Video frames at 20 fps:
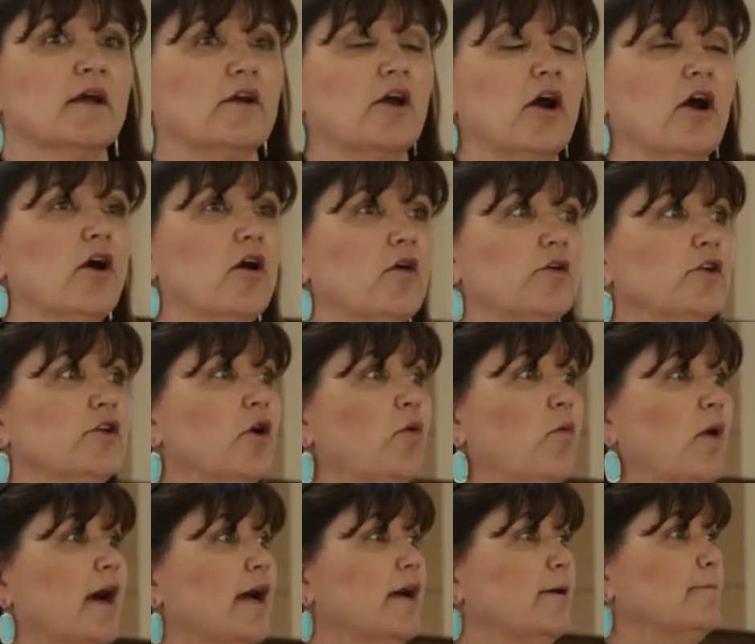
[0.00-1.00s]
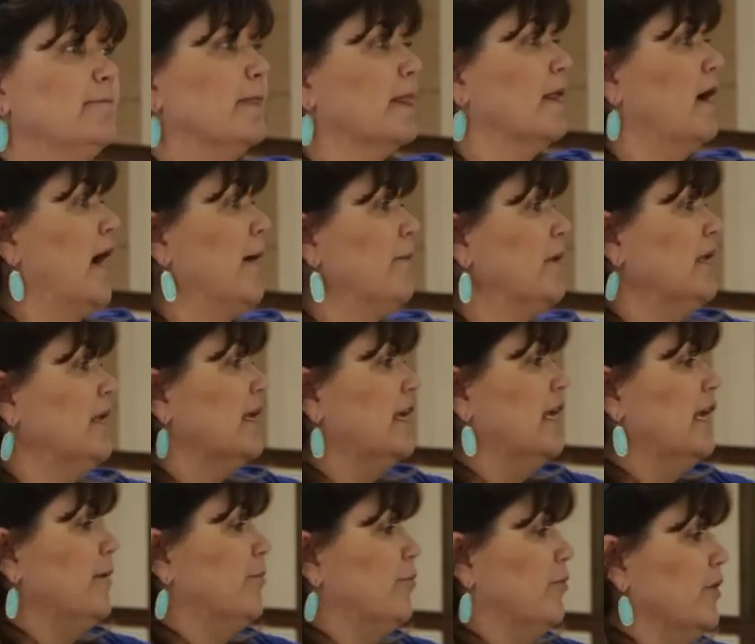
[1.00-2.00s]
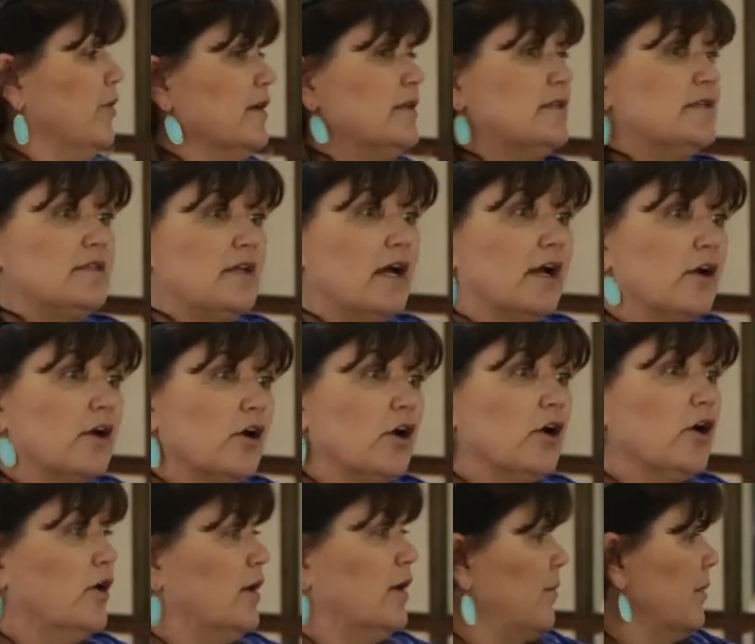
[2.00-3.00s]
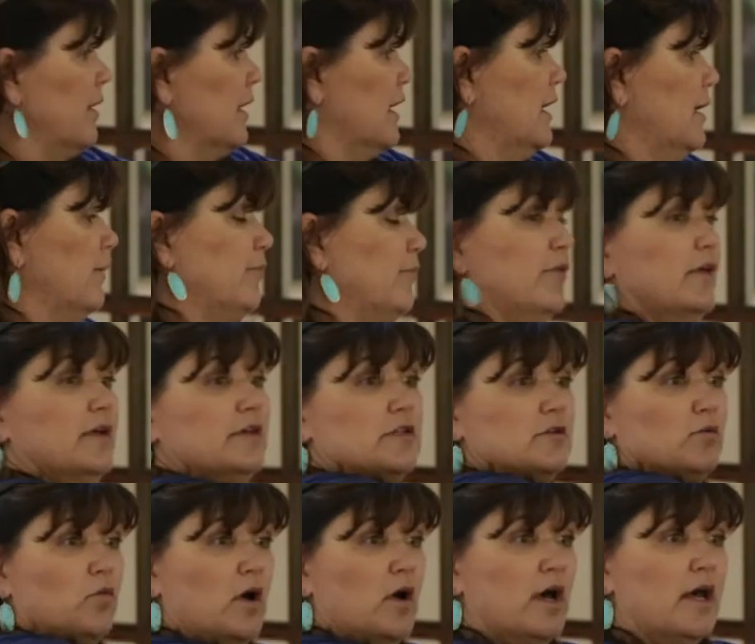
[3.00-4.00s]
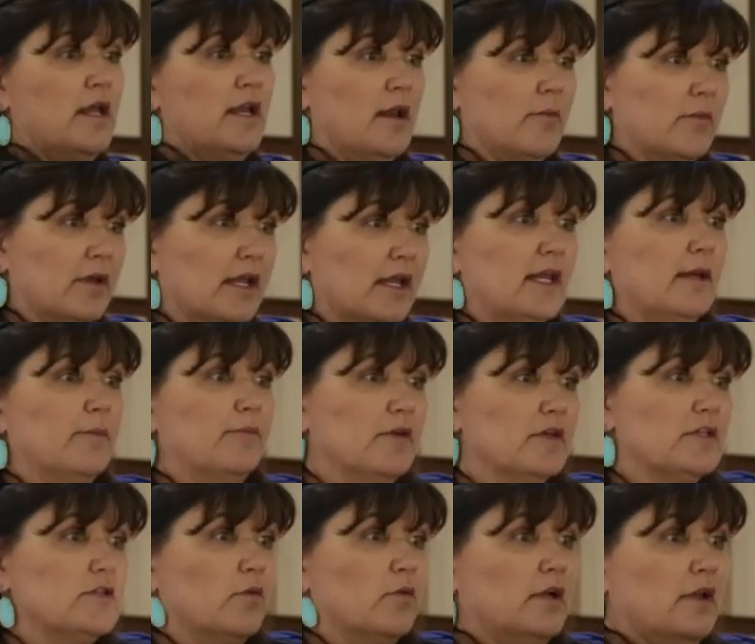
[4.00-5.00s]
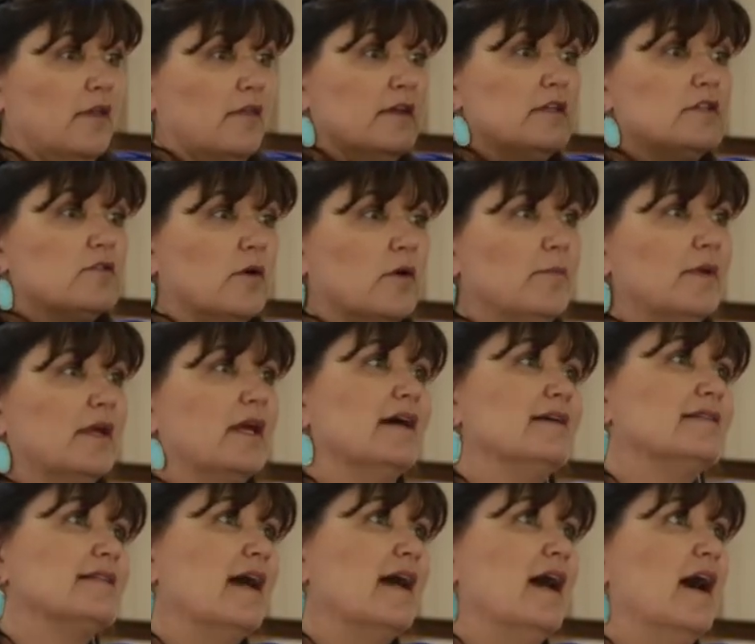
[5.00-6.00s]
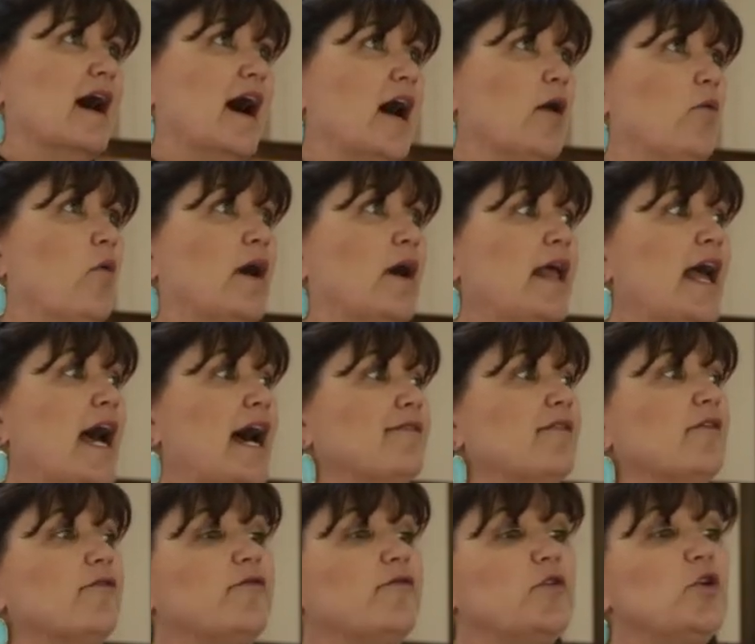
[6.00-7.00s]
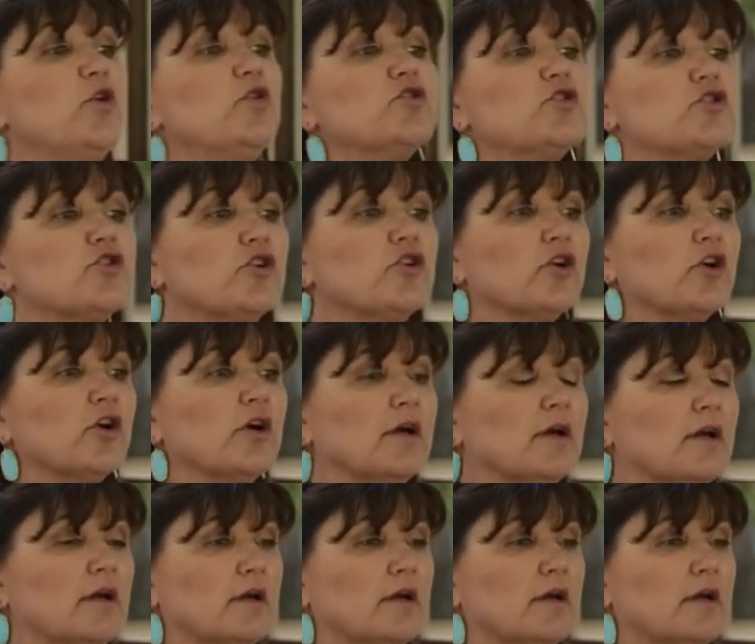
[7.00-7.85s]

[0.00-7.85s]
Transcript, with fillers: go, you know what, I'm going to keep this sucker, and I'm going to keep this one, and I'm going to keep this one and this one, because I want to have a future